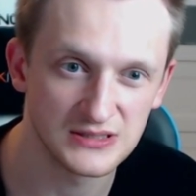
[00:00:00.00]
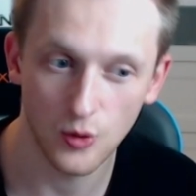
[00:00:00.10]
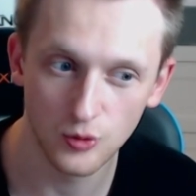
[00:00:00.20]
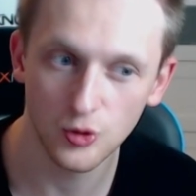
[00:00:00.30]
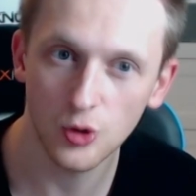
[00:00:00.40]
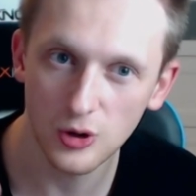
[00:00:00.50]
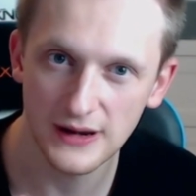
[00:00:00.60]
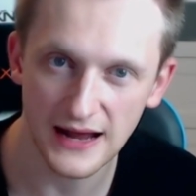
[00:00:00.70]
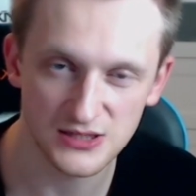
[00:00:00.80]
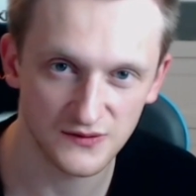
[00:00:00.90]
Gaara and
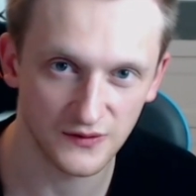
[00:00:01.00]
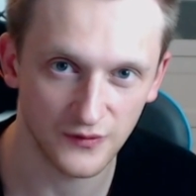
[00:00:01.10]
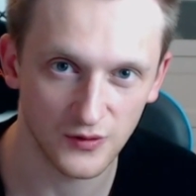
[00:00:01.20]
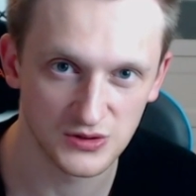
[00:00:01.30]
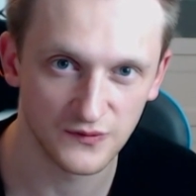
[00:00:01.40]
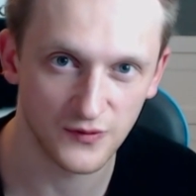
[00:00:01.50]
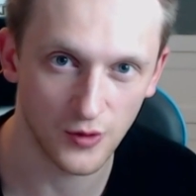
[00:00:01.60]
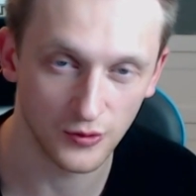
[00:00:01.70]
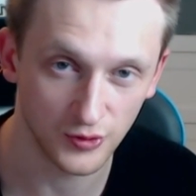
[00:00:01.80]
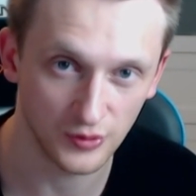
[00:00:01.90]
Knights of the Frozen Throne
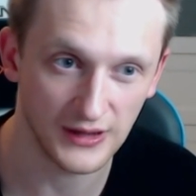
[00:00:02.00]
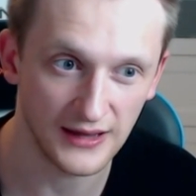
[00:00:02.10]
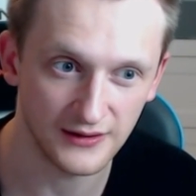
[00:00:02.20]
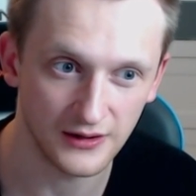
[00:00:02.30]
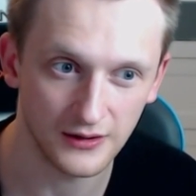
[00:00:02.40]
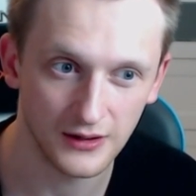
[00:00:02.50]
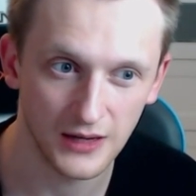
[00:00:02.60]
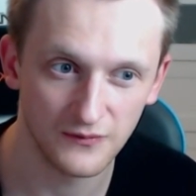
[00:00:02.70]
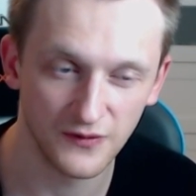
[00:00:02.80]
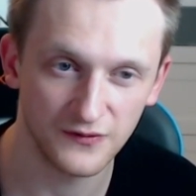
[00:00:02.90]
together
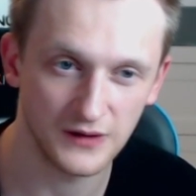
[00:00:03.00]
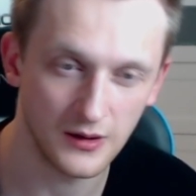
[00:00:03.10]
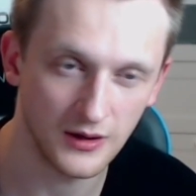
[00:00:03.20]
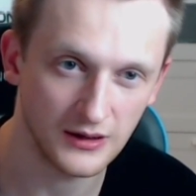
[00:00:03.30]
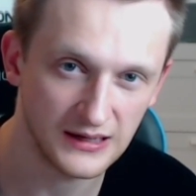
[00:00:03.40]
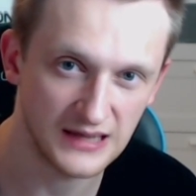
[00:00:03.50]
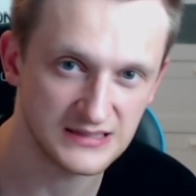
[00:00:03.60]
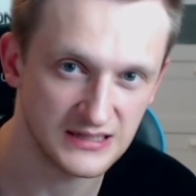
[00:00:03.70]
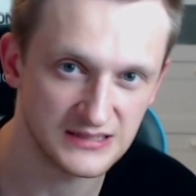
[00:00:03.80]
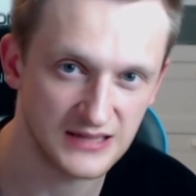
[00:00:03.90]
with the classic
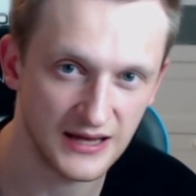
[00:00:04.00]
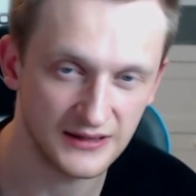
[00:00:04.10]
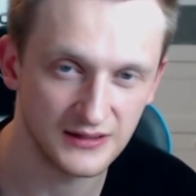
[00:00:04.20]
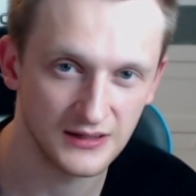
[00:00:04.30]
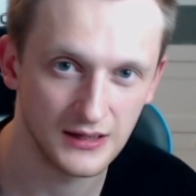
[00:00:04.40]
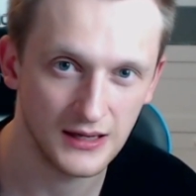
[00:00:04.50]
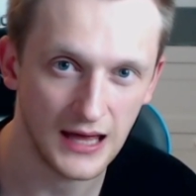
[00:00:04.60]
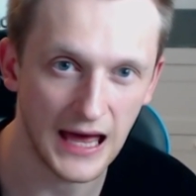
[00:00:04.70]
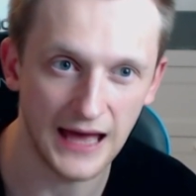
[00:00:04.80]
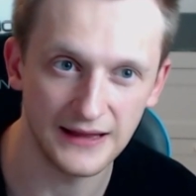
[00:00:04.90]
set
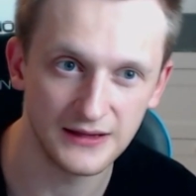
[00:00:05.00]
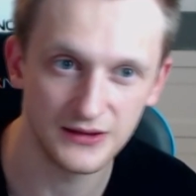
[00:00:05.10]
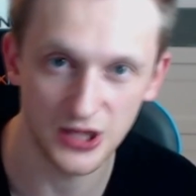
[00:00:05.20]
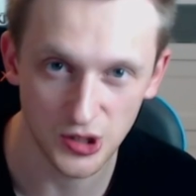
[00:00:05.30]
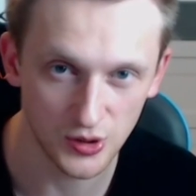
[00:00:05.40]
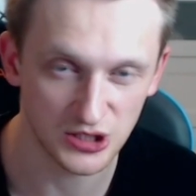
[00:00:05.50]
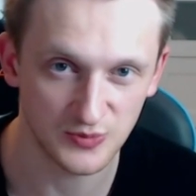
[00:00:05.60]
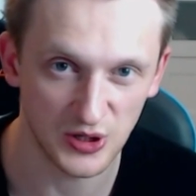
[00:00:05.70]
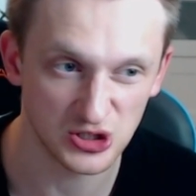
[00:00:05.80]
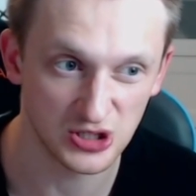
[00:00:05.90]
and the new
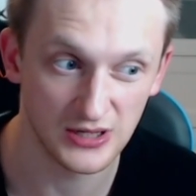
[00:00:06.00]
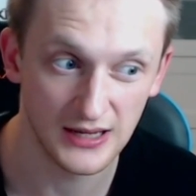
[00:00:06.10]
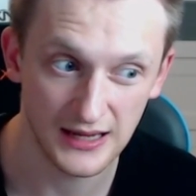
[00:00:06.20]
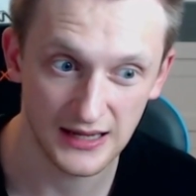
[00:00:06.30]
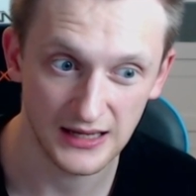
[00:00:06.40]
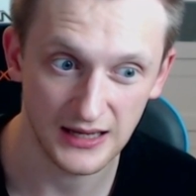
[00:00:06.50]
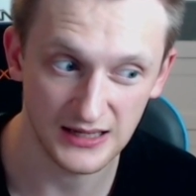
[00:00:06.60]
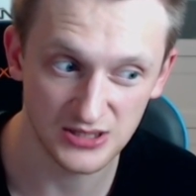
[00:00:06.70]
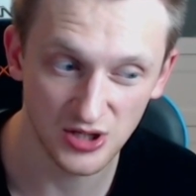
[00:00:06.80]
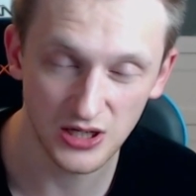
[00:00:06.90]
expansion is
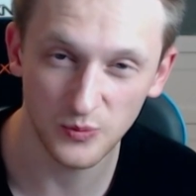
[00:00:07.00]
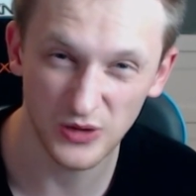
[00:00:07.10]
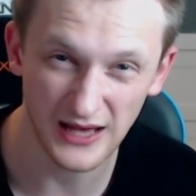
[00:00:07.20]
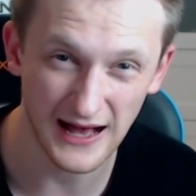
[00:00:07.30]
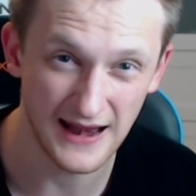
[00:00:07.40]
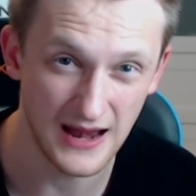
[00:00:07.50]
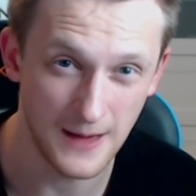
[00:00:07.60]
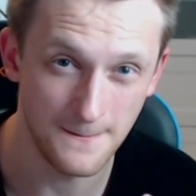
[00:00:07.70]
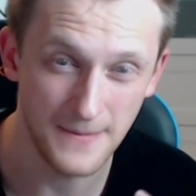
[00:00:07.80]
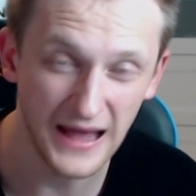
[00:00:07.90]
gonna be an
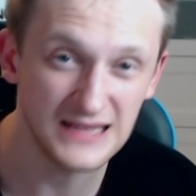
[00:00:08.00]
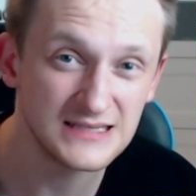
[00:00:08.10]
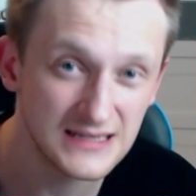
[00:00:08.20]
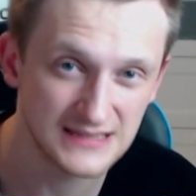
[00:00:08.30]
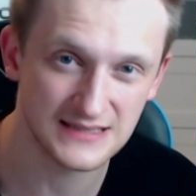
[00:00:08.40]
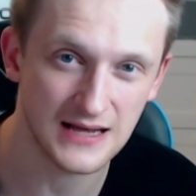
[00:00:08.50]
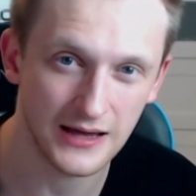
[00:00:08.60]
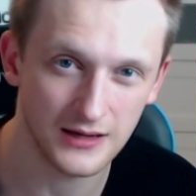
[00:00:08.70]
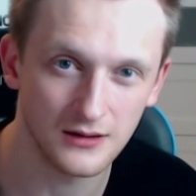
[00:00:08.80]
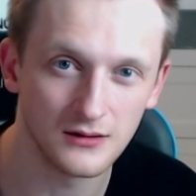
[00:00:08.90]
amazing
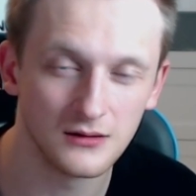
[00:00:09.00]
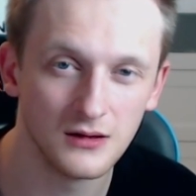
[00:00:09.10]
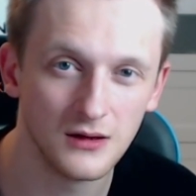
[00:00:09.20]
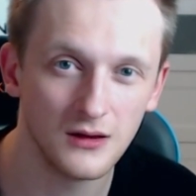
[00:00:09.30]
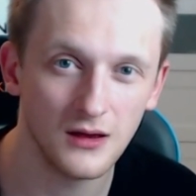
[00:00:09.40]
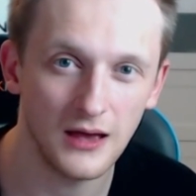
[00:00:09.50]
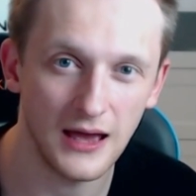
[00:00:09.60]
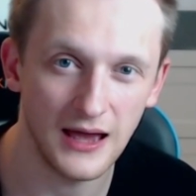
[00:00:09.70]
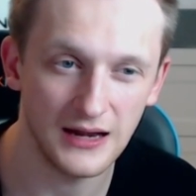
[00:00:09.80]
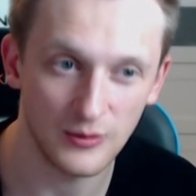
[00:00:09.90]
cycle,
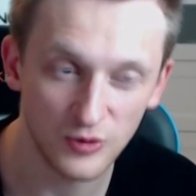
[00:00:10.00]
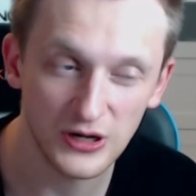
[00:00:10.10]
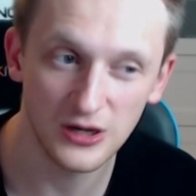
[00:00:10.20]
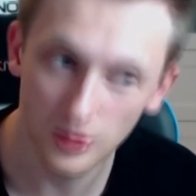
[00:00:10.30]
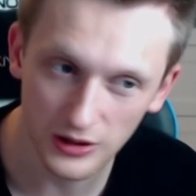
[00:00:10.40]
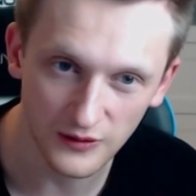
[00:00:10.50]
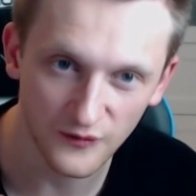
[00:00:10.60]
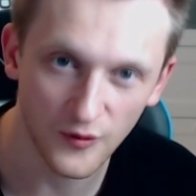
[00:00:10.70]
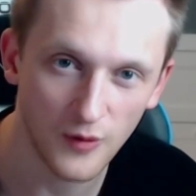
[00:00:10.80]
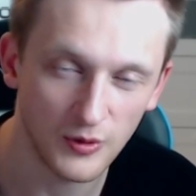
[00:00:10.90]
and I'm really looking
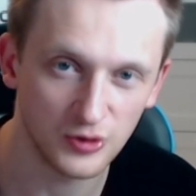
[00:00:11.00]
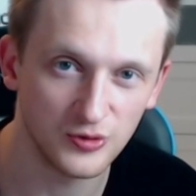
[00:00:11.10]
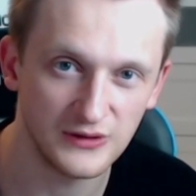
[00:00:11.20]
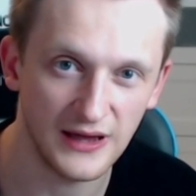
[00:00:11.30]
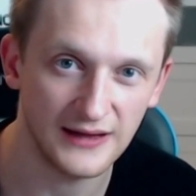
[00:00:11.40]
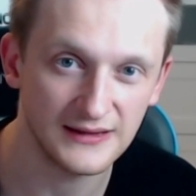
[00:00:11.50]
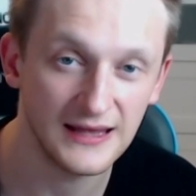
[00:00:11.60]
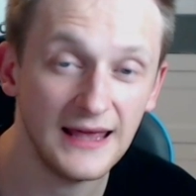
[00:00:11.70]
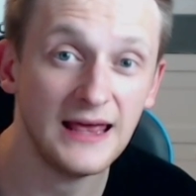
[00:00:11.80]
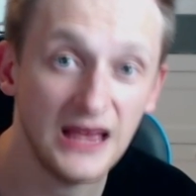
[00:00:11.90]
forward to that
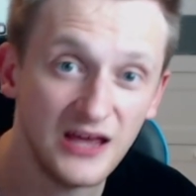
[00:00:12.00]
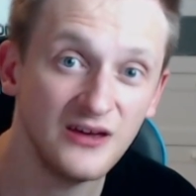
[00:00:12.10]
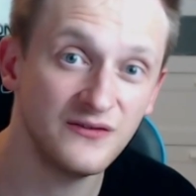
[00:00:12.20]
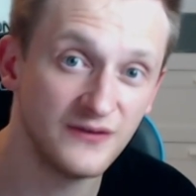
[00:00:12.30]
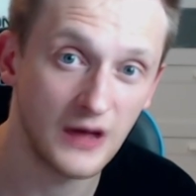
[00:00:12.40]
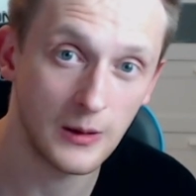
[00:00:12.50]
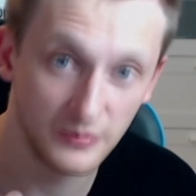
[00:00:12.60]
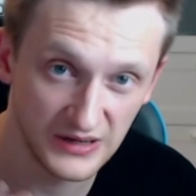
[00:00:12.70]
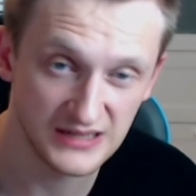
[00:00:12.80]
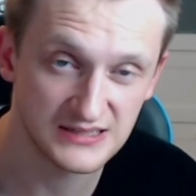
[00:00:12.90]
if
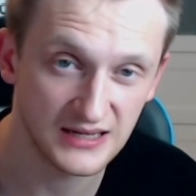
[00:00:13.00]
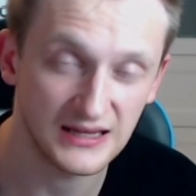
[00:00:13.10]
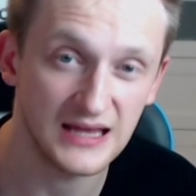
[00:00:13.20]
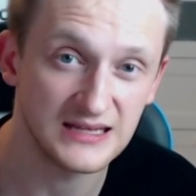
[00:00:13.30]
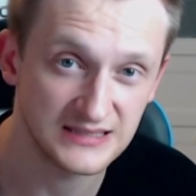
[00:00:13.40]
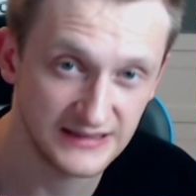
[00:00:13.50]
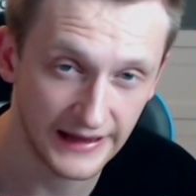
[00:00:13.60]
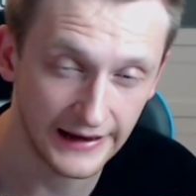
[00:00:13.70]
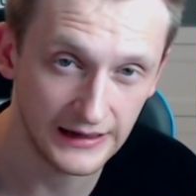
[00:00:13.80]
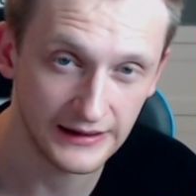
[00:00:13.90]
Blizzard is
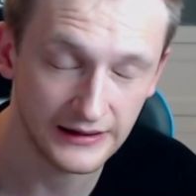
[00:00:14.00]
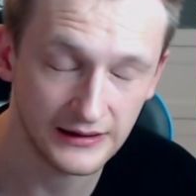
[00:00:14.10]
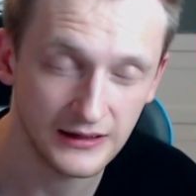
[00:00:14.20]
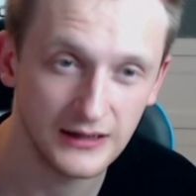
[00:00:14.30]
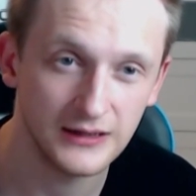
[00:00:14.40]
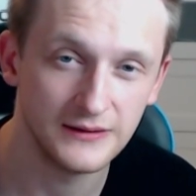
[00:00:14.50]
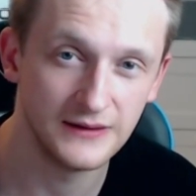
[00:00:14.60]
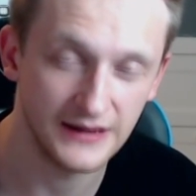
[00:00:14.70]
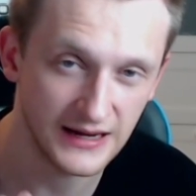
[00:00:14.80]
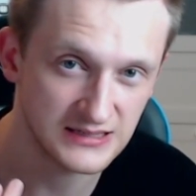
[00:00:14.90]
nailing the
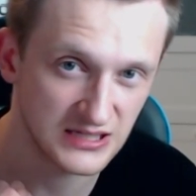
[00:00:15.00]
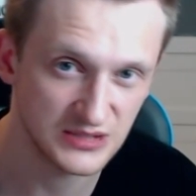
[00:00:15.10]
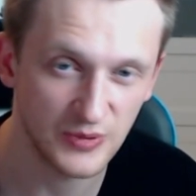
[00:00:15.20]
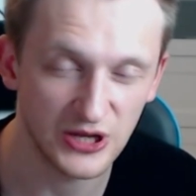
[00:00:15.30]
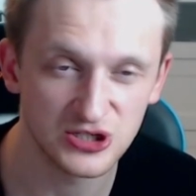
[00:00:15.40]
next expansion.